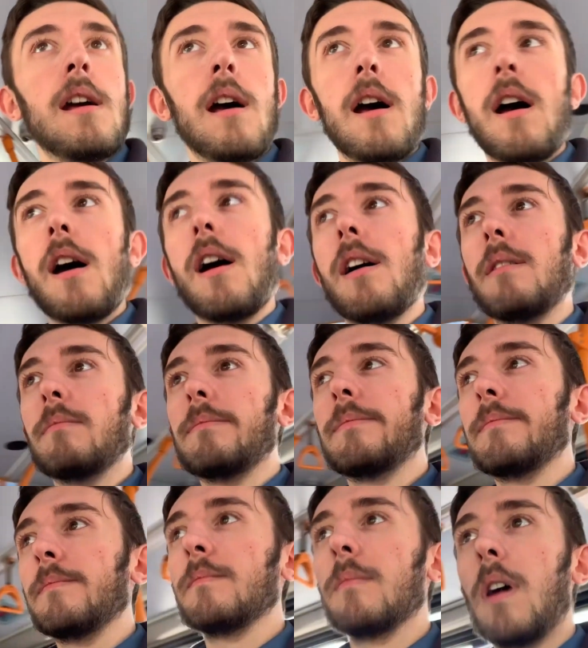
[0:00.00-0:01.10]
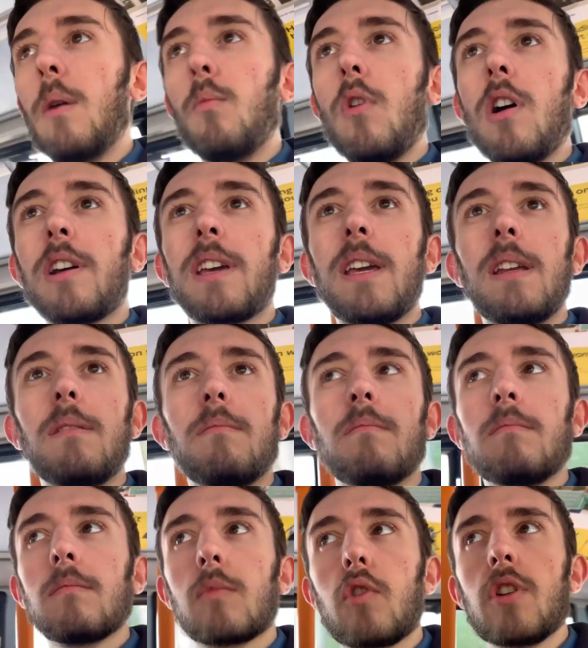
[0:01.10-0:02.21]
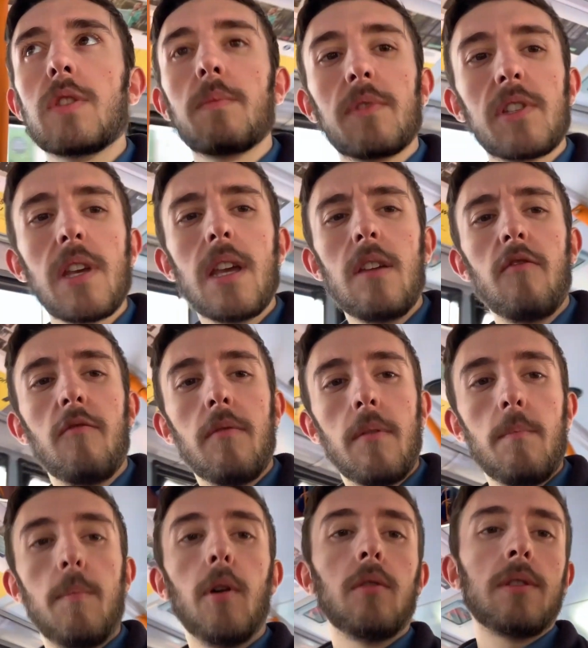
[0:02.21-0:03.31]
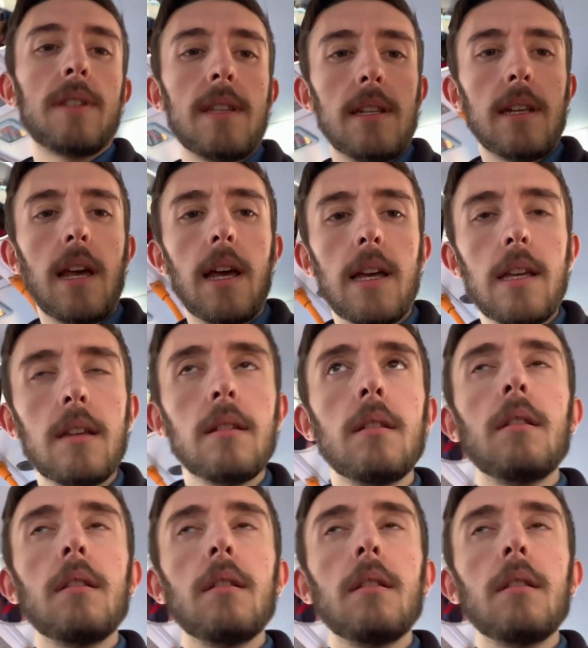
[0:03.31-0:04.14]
I'm working Christmas Eve and Boxing Day,